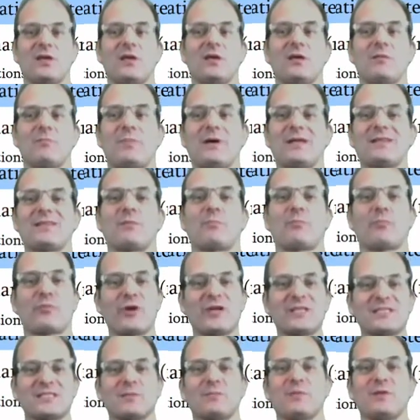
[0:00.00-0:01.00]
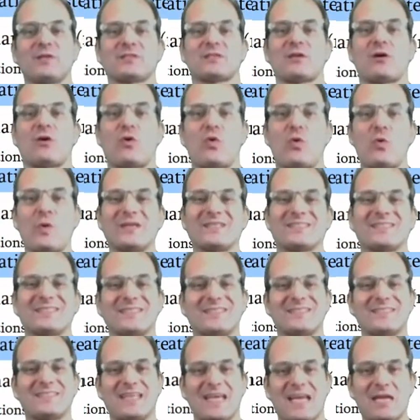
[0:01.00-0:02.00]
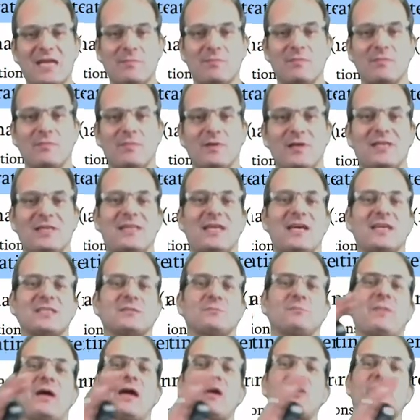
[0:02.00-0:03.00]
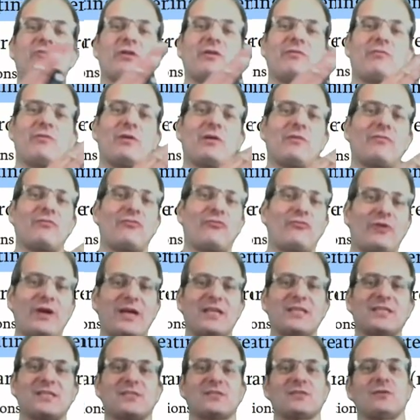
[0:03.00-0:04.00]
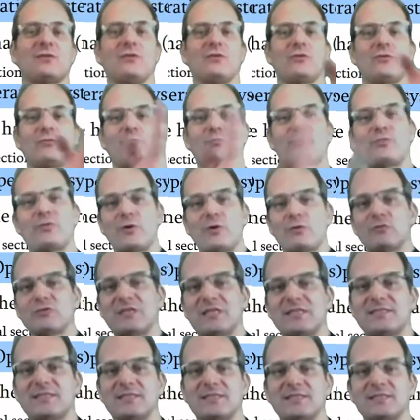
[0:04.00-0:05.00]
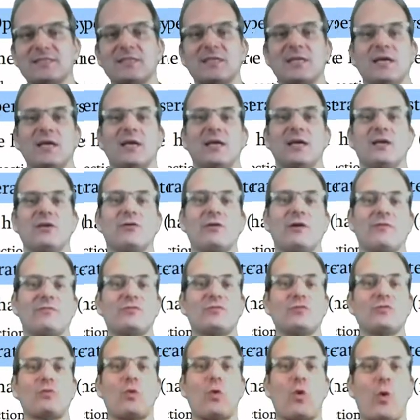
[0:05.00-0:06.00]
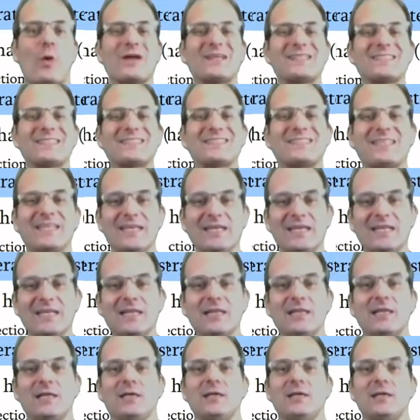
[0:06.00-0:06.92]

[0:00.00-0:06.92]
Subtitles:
But the principles are always the same. It doesn't matter if you have threads or processes. You have to always deal